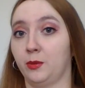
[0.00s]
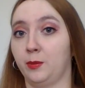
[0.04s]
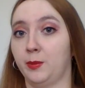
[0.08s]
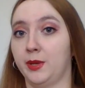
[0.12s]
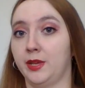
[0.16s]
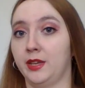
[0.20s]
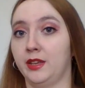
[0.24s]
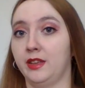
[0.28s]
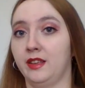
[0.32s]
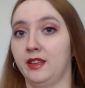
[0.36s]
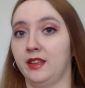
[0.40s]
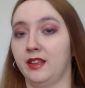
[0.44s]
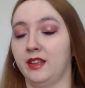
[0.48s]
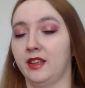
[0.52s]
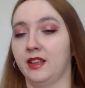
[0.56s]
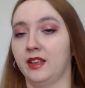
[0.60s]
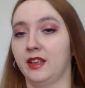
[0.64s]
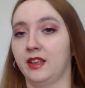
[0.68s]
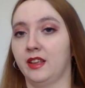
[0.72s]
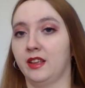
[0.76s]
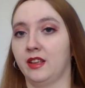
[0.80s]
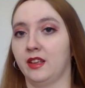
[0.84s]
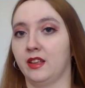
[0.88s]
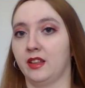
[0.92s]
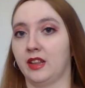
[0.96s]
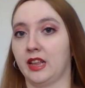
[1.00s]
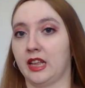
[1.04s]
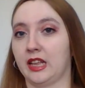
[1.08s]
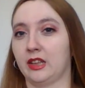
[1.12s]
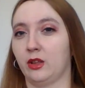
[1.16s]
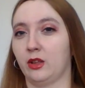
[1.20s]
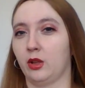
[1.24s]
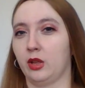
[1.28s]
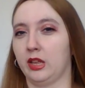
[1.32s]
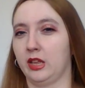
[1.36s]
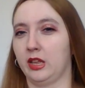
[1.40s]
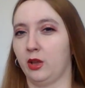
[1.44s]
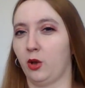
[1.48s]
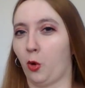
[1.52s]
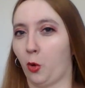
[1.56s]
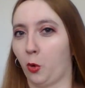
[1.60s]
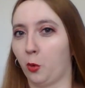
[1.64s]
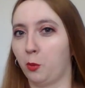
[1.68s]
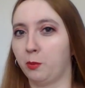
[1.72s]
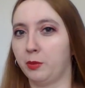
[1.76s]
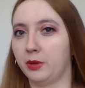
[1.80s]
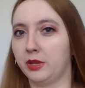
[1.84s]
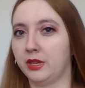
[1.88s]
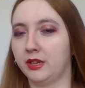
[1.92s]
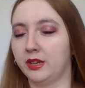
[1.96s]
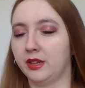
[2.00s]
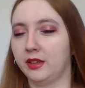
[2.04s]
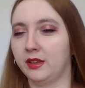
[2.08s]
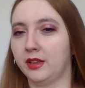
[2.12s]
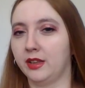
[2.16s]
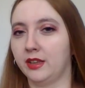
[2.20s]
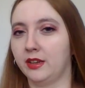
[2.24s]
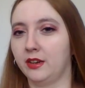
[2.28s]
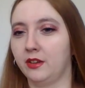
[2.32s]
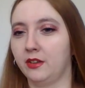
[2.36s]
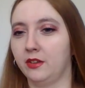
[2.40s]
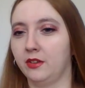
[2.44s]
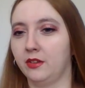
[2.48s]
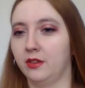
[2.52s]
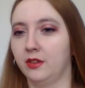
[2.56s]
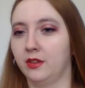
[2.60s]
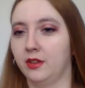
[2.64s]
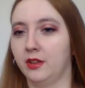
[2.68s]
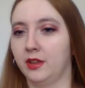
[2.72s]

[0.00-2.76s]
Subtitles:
bit, like it opened a little,